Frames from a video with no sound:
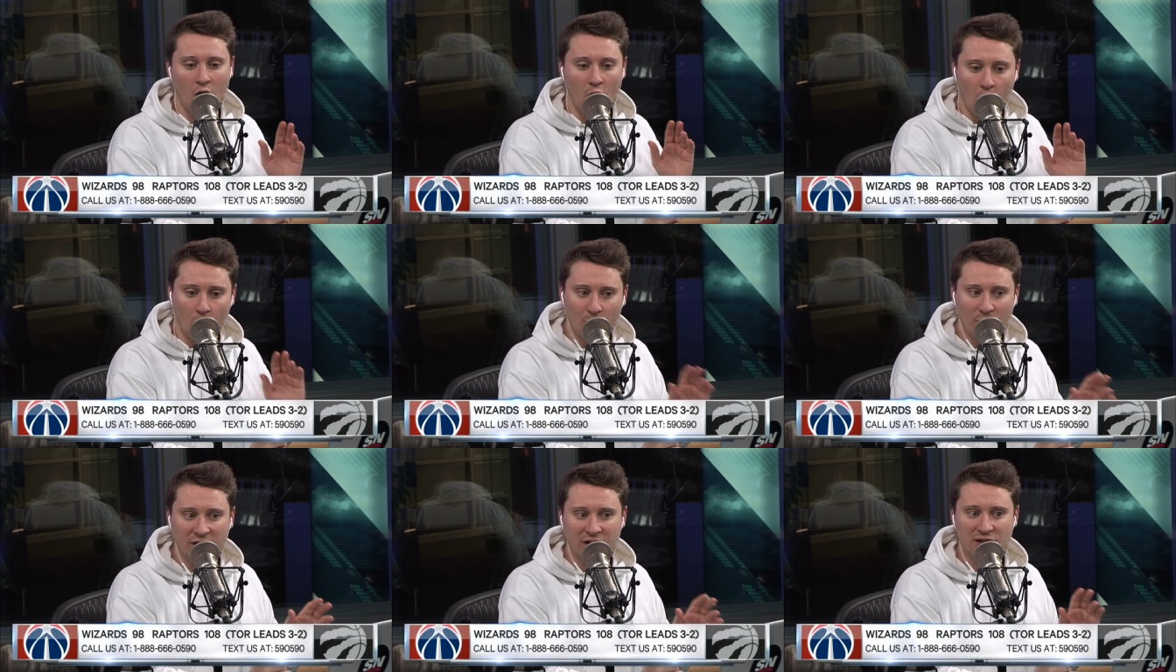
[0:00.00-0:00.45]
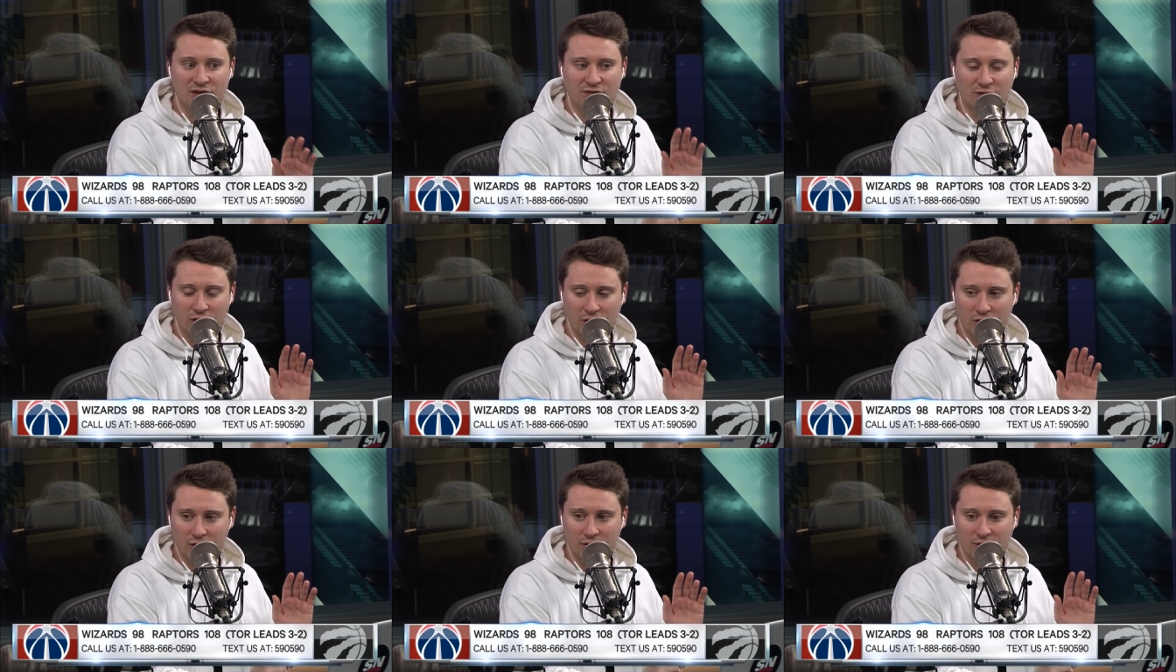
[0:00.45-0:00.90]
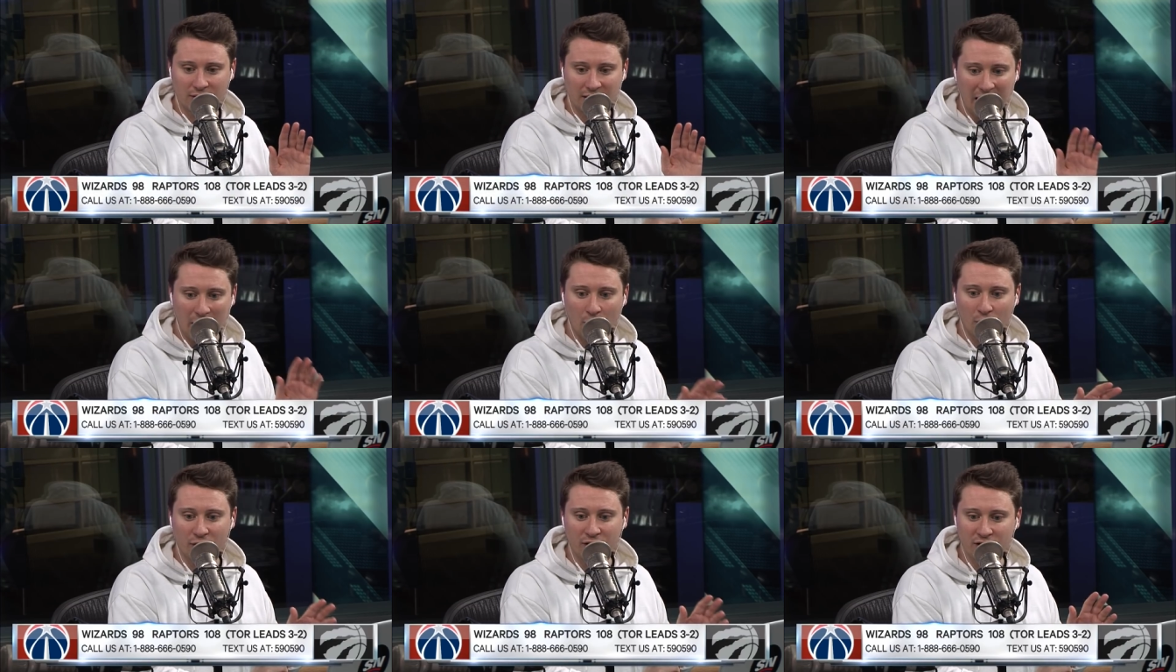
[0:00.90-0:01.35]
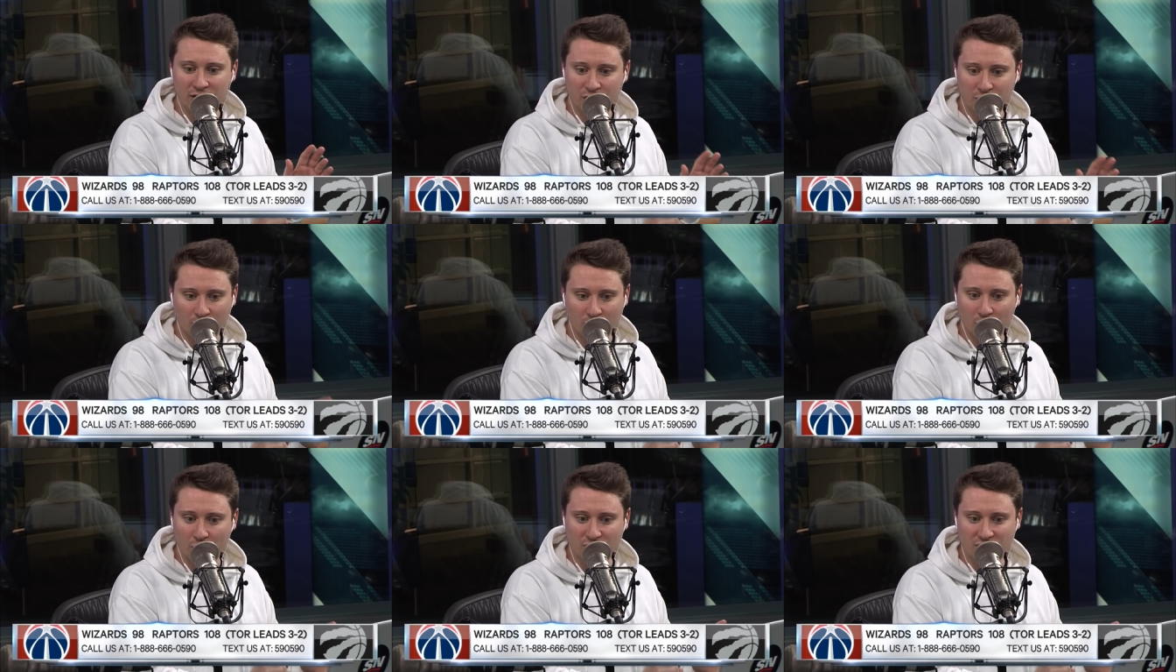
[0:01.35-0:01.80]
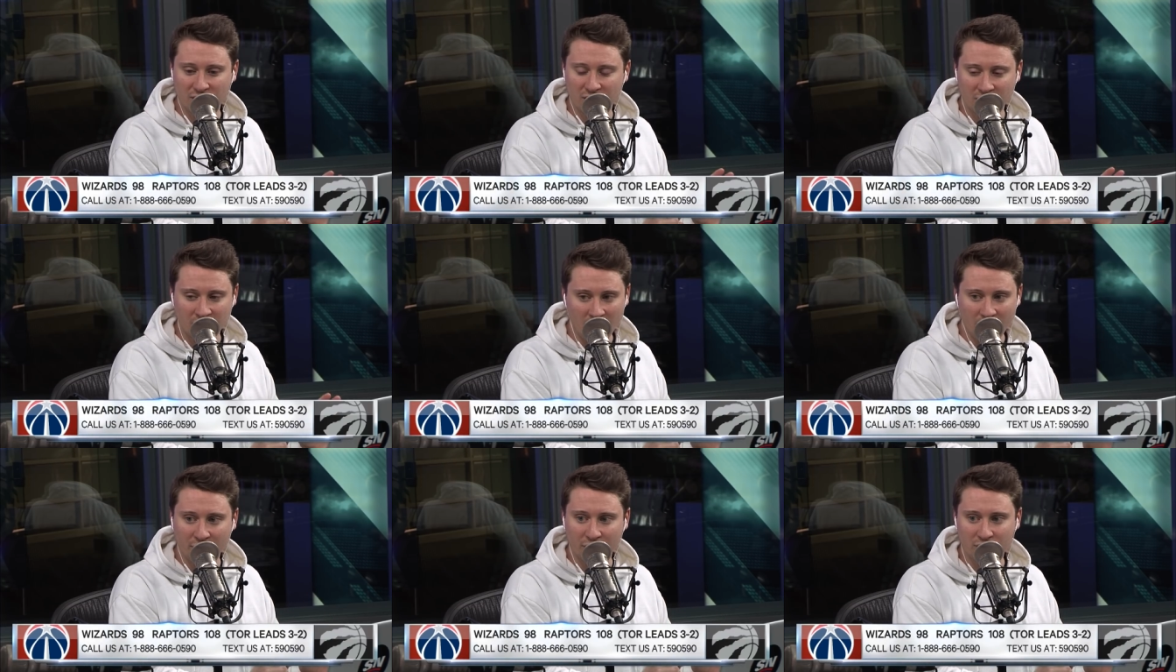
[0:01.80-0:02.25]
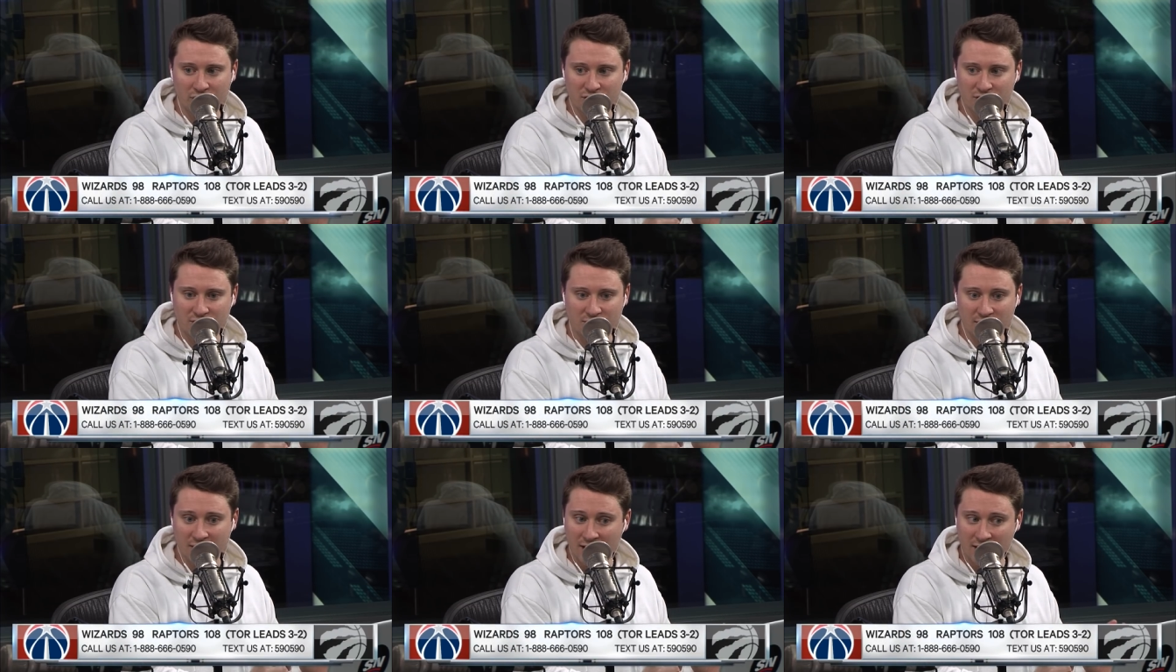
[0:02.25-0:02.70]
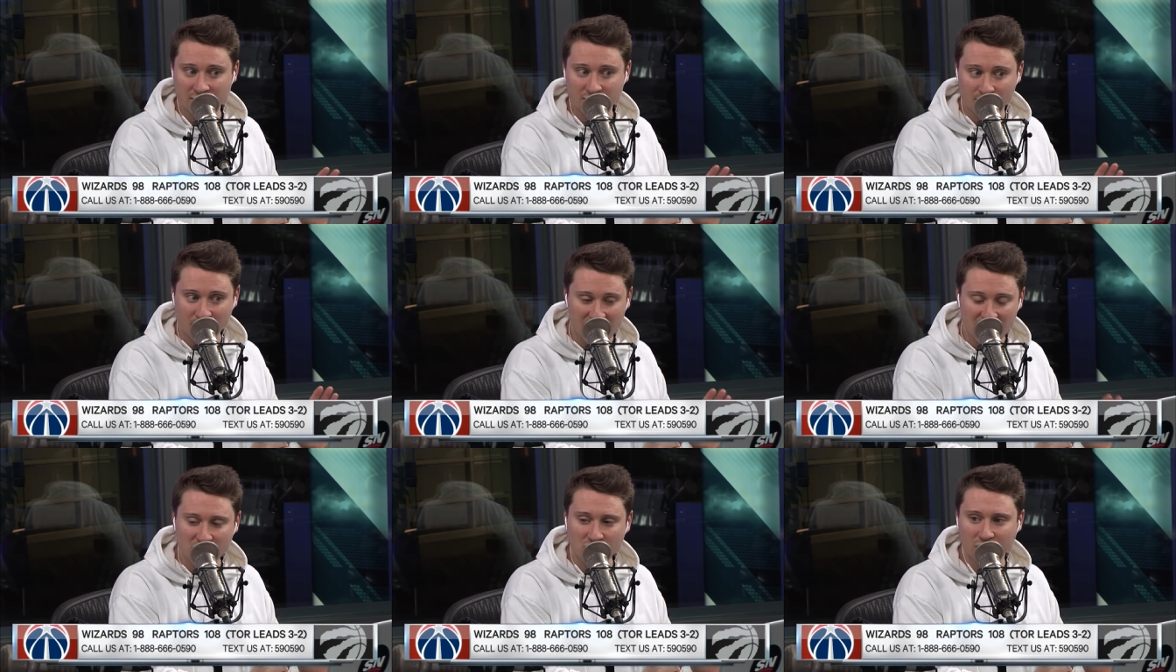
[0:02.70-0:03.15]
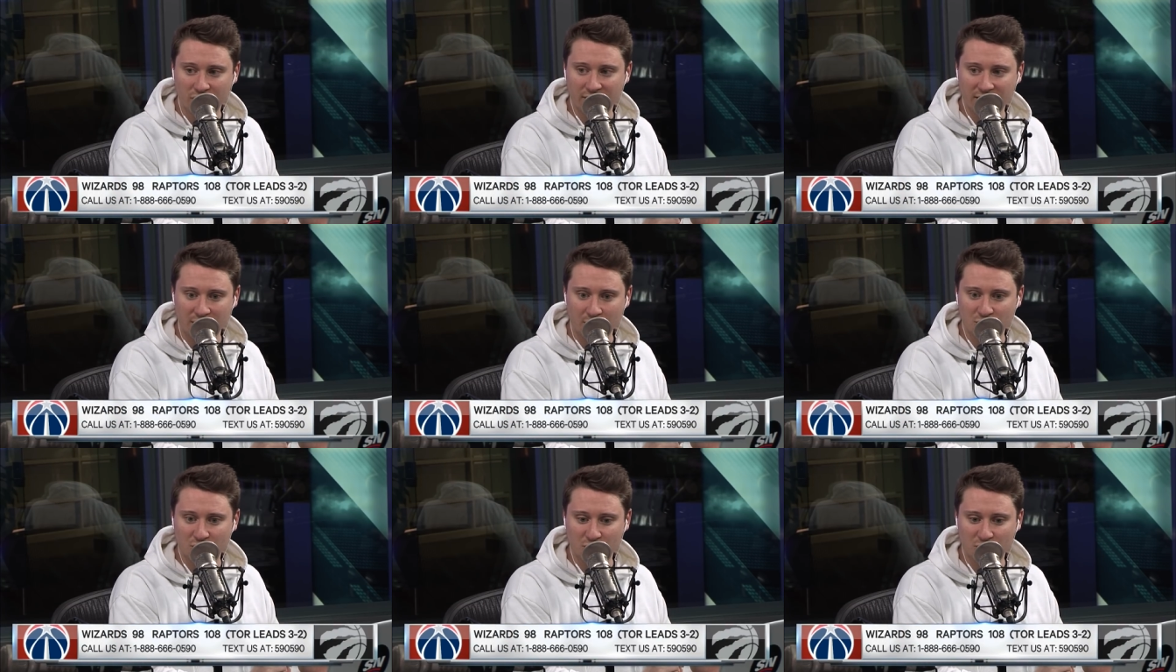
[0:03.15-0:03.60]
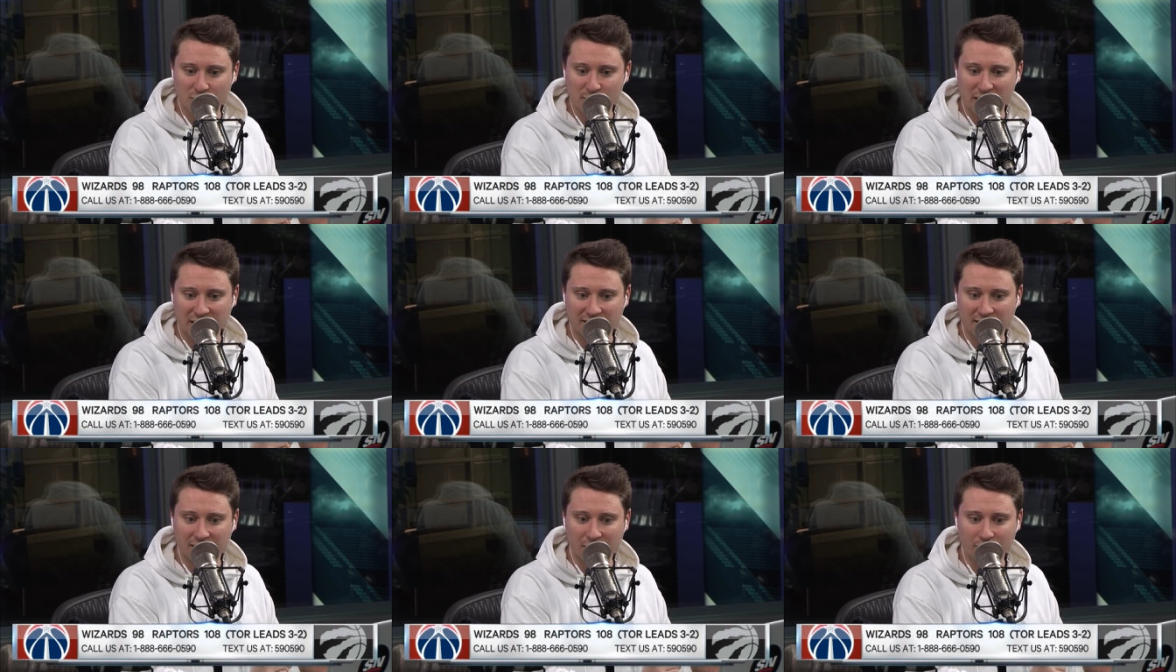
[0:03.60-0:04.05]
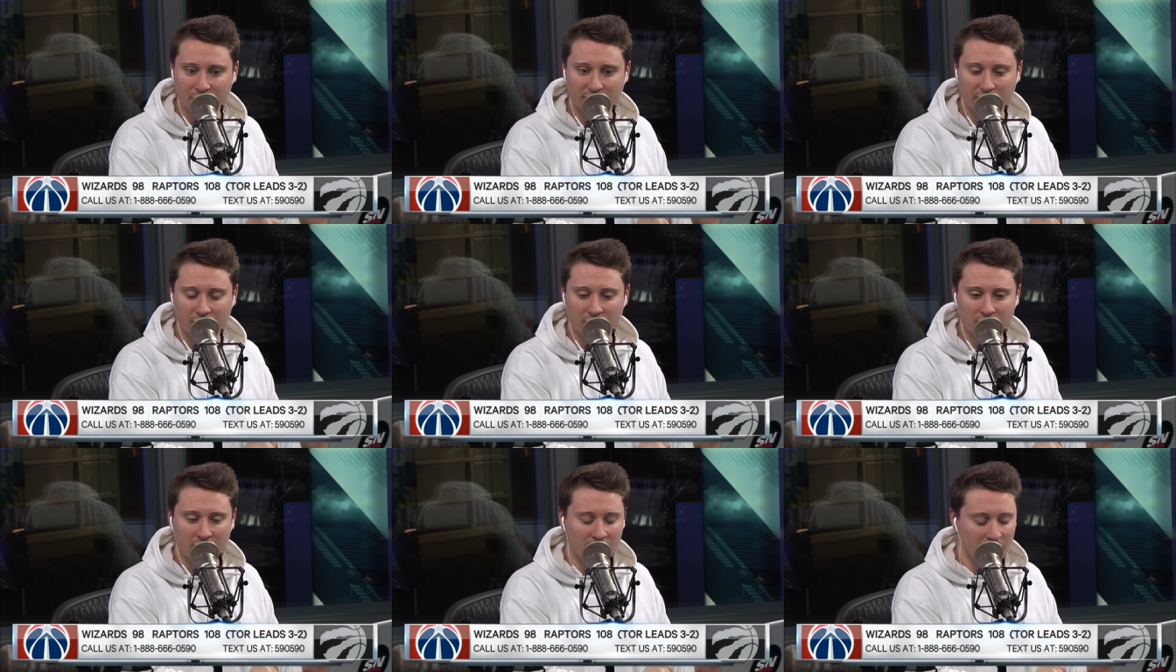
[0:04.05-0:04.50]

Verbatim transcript: openings for Lowry and DeRozan and others and to make sure that he was respected out there.